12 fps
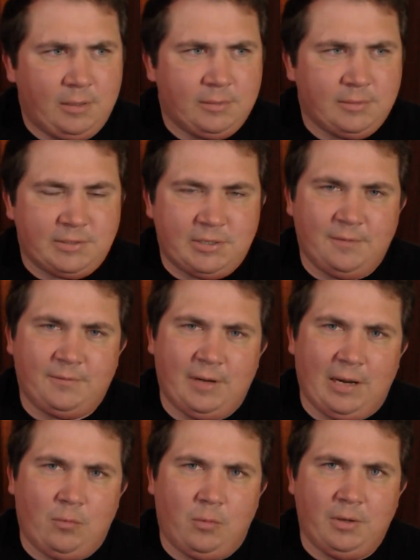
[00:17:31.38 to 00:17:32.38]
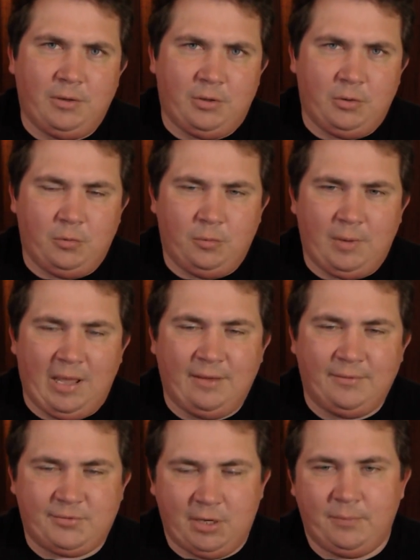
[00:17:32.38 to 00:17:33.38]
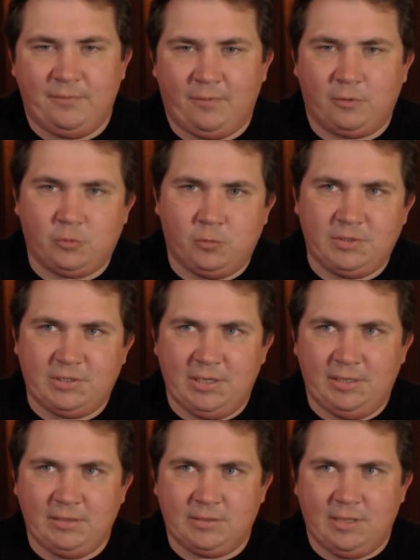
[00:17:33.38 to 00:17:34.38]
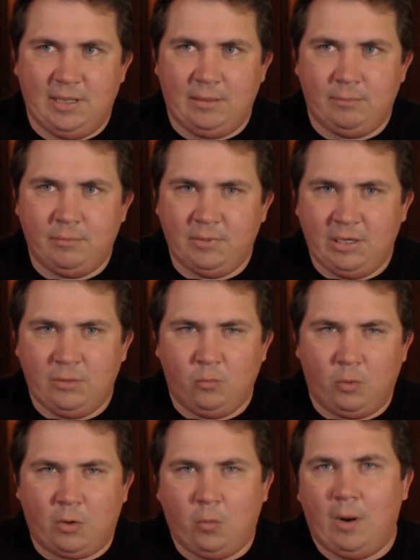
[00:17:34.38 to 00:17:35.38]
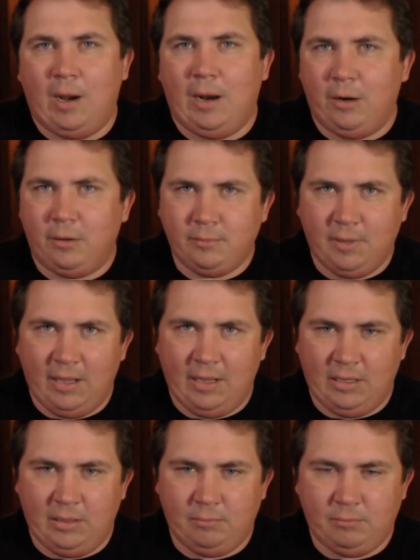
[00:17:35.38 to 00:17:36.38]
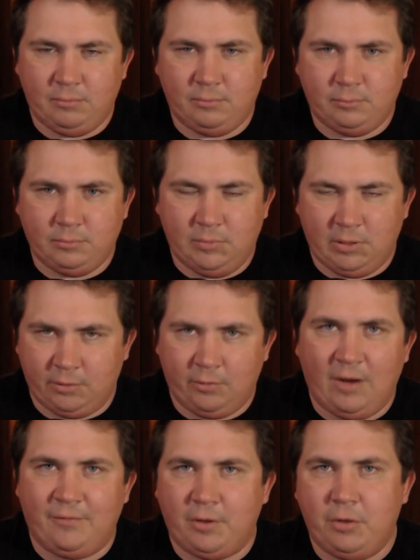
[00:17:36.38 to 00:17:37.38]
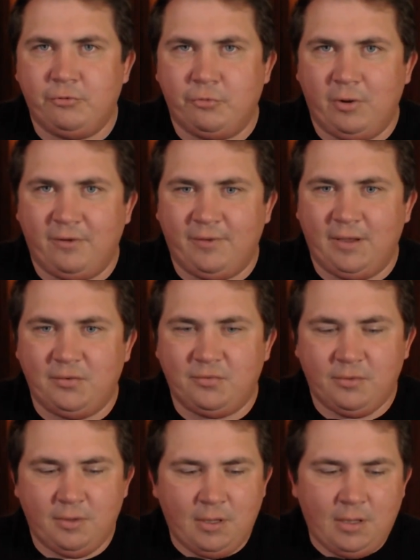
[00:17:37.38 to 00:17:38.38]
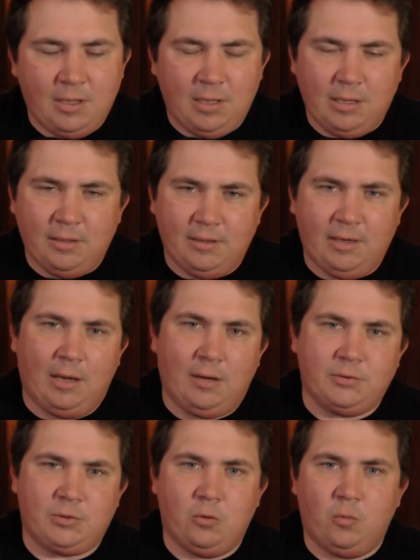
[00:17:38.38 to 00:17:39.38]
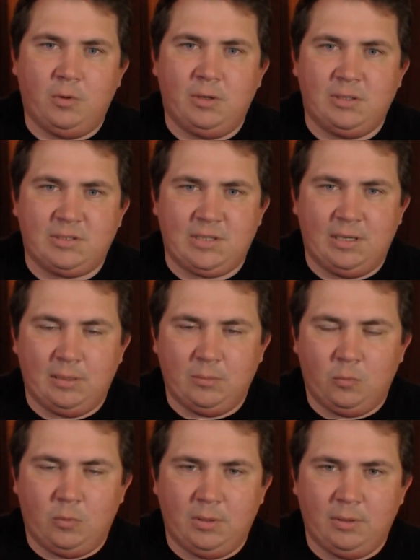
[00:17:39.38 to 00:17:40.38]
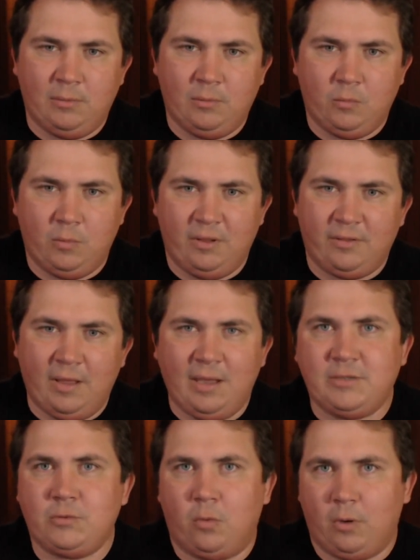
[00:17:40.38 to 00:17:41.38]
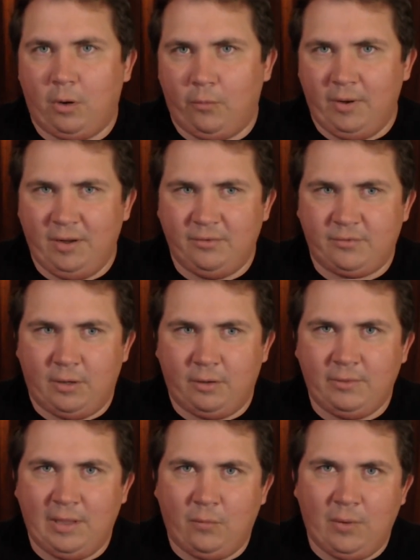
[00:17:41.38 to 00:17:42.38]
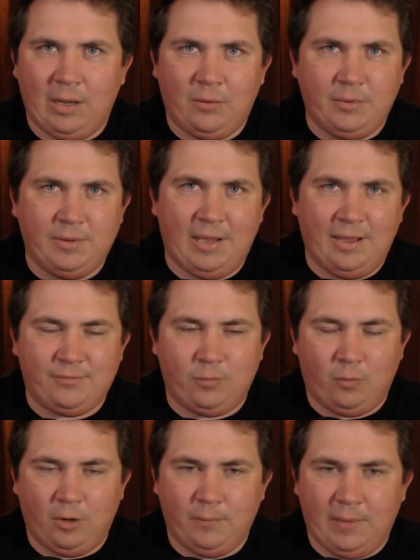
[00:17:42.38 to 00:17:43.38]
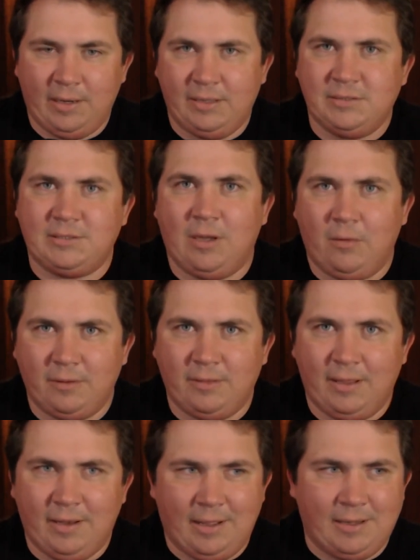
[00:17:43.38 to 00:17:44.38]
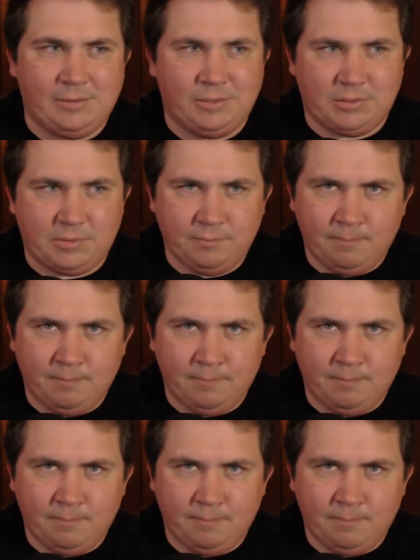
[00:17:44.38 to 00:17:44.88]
stuff that I wanted to have set up in virtual machines that didn't require a, a graphic user interface. Then I also wanted to set up one with Xorg already installed. That way I wouldn't have to worry about installing that. I can just